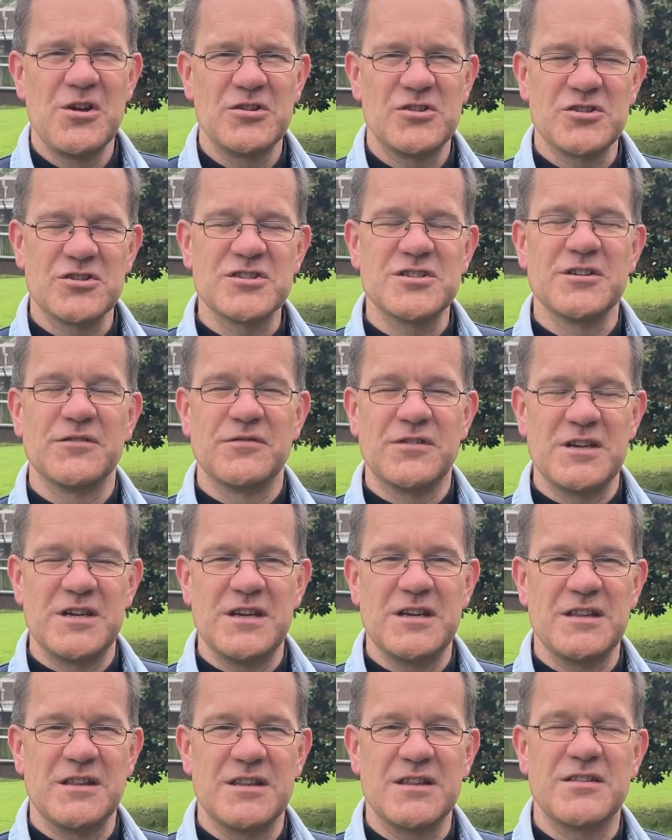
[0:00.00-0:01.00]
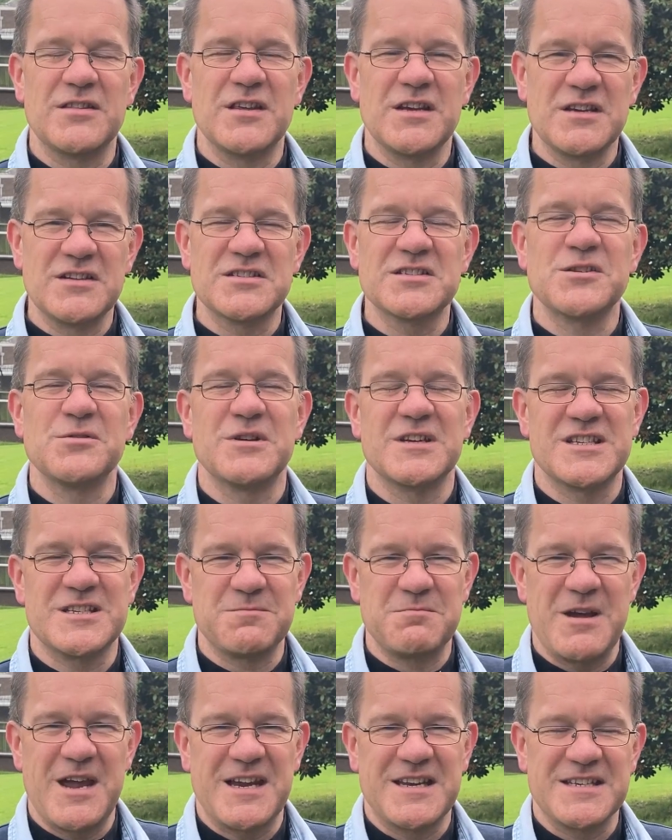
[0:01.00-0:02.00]
just of the things to
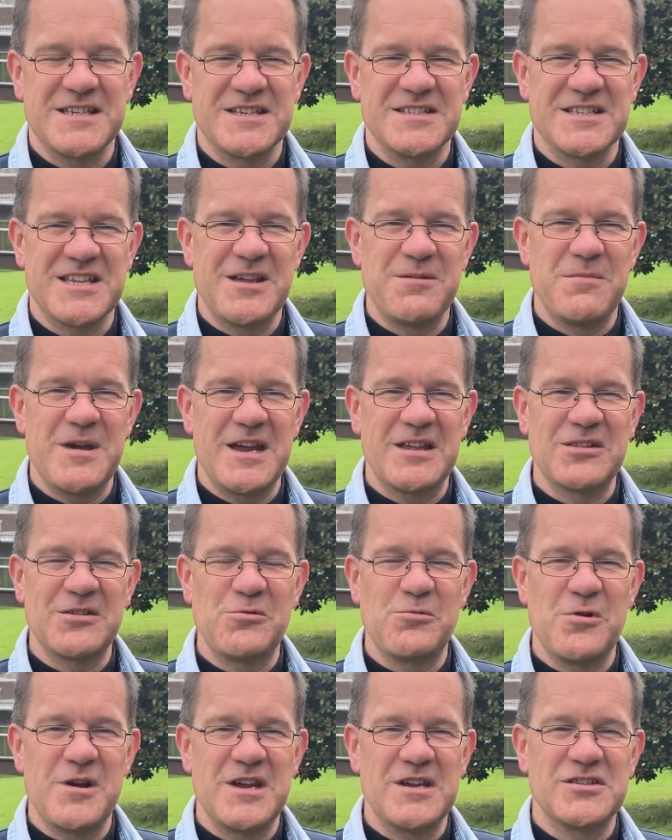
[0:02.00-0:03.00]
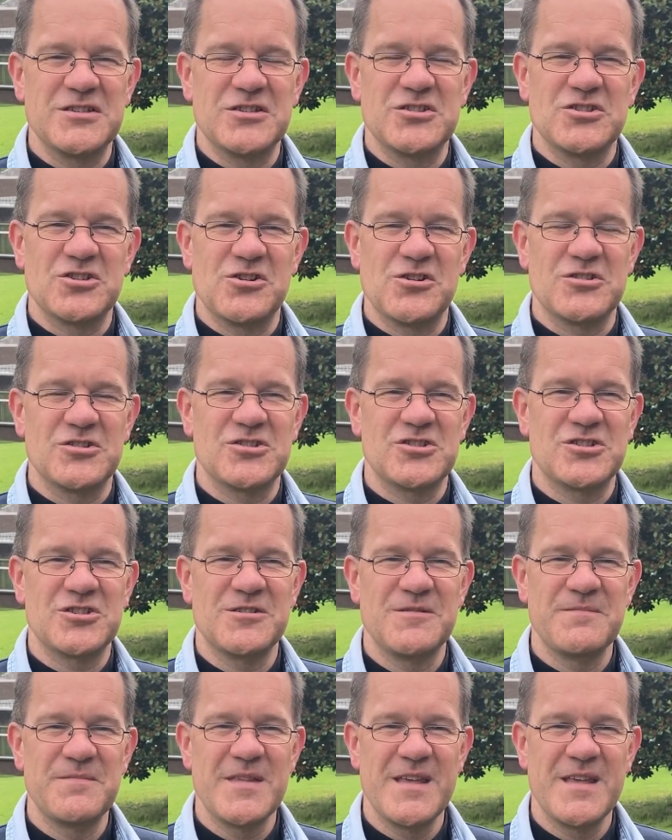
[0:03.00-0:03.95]
expect as they make their way to church.